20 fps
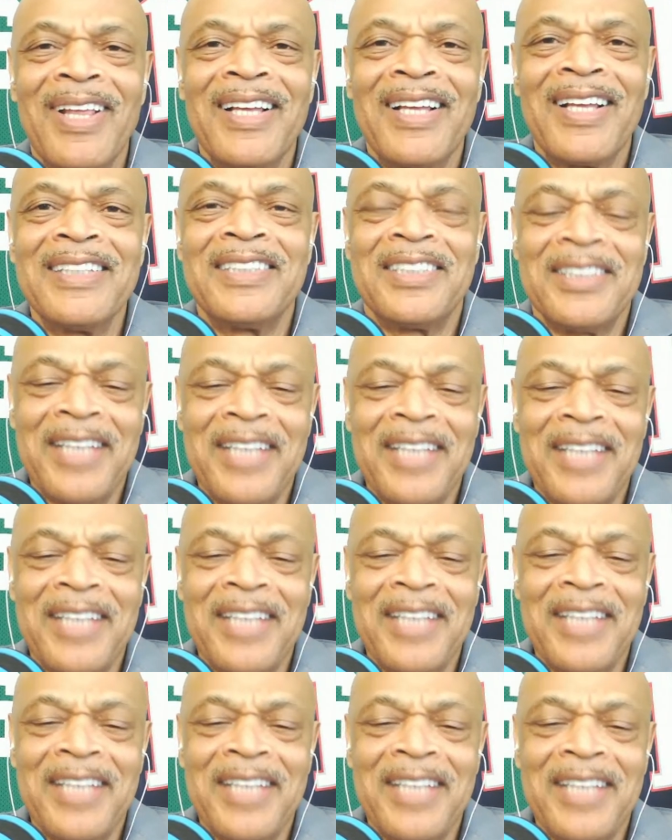he's not a
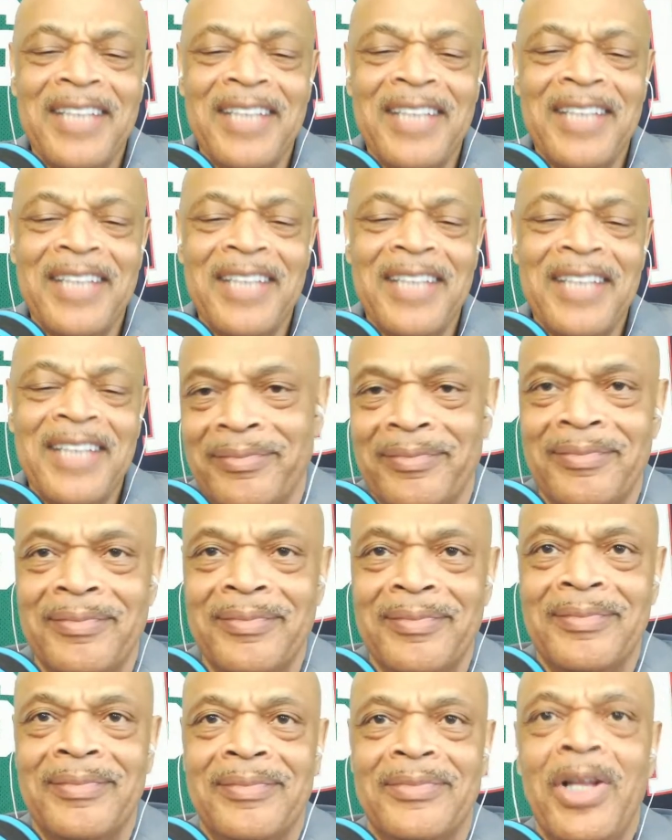great coach.
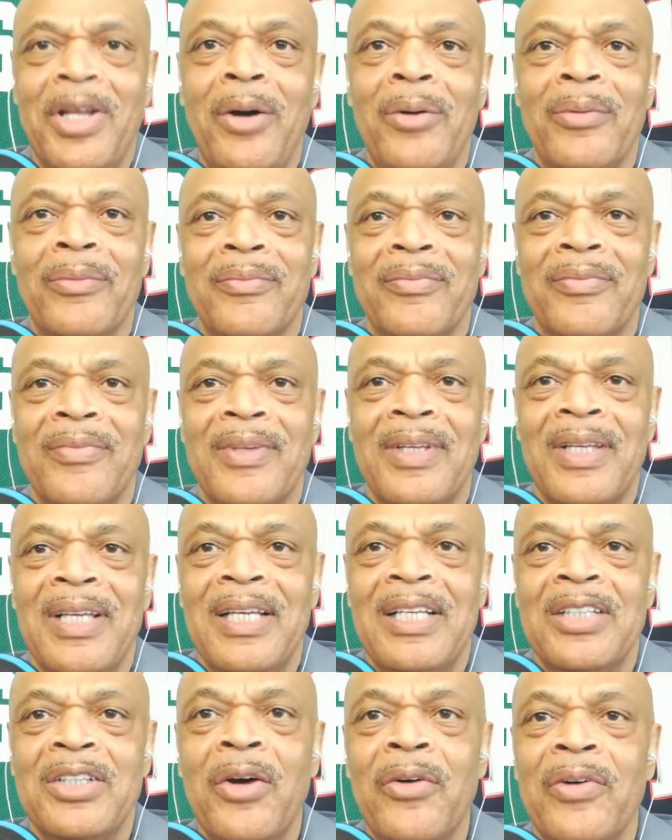No.
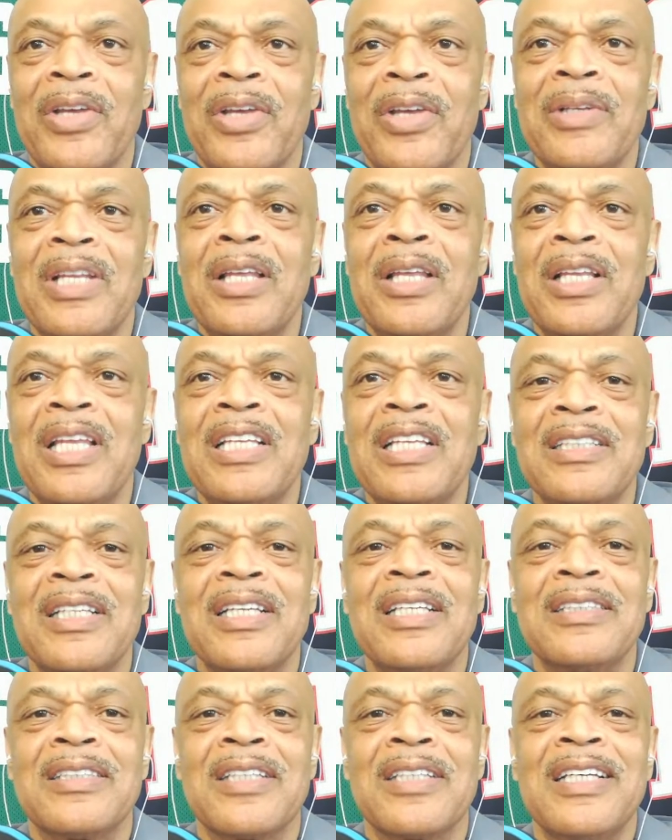No,
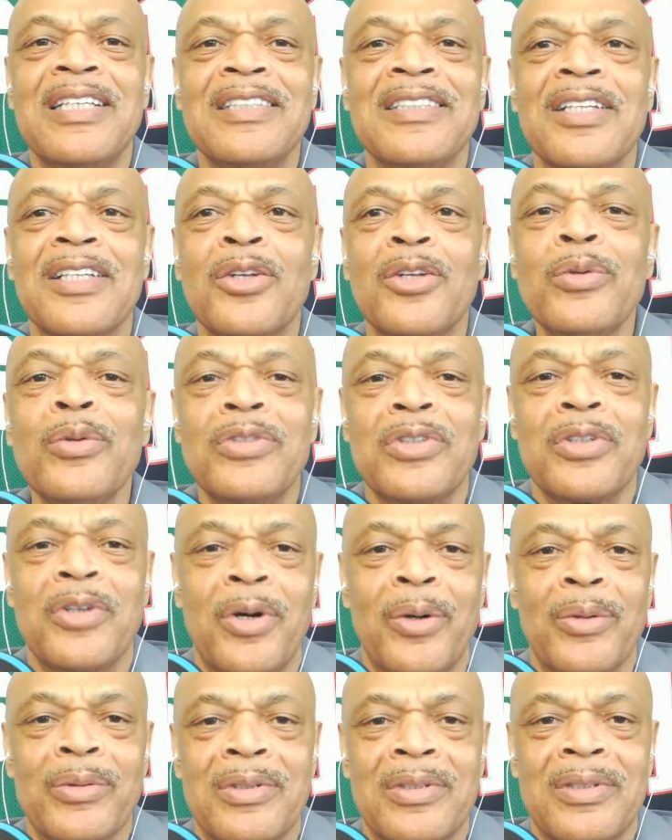he's a losing
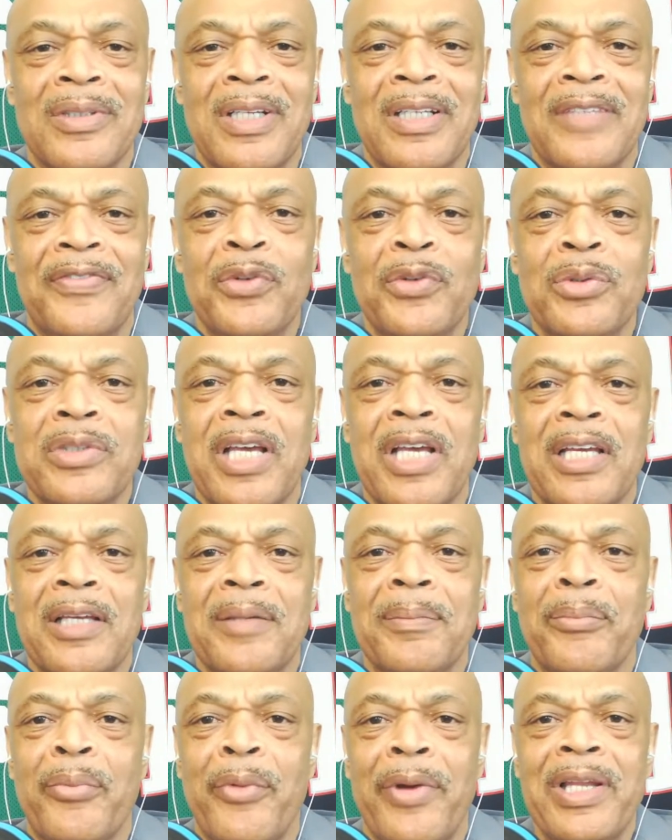coach if you
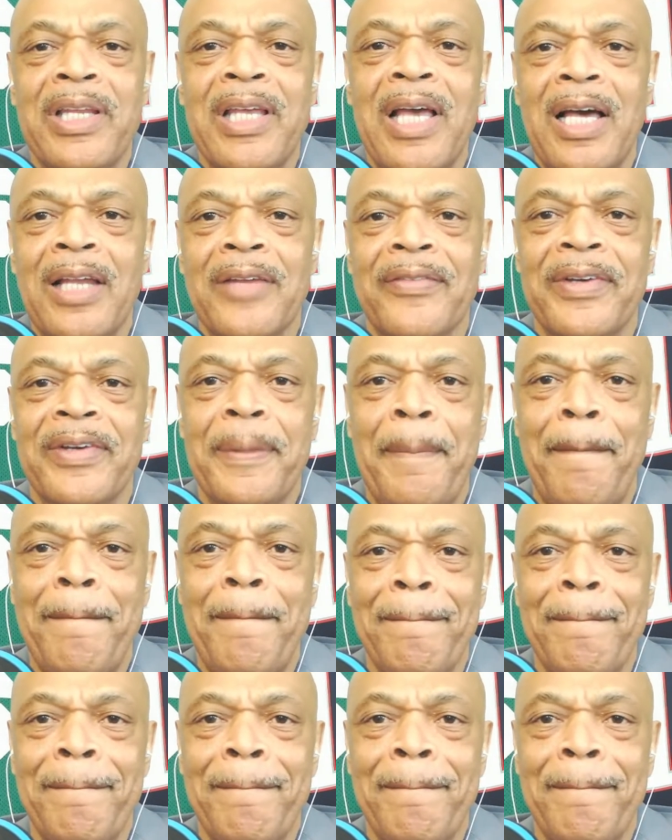take Brady out of it.